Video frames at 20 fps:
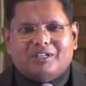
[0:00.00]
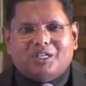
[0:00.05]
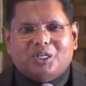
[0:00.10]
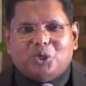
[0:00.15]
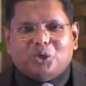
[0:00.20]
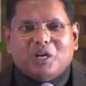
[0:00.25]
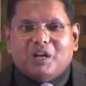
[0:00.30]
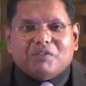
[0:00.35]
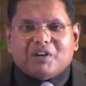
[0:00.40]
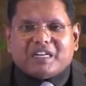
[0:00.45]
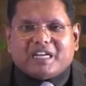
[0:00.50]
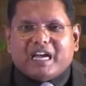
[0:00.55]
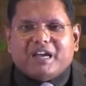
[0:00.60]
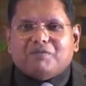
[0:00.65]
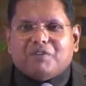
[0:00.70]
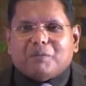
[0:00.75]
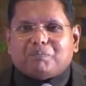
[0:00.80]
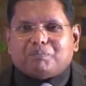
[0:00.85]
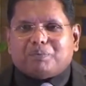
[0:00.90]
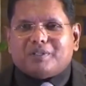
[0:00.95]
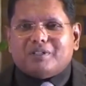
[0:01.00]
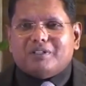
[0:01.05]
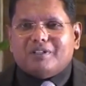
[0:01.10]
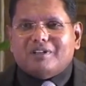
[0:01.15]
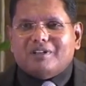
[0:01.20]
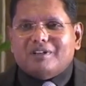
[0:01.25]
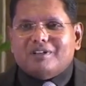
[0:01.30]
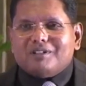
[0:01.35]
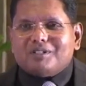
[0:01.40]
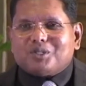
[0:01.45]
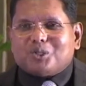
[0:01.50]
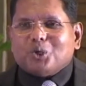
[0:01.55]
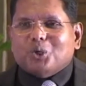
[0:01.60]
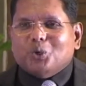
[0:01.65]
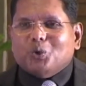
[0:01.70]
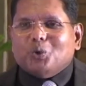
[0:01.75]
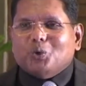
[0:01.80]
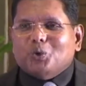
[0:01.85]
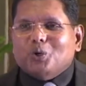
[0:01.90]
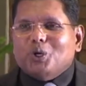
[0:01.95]
You never gave up.
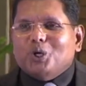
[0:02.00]
So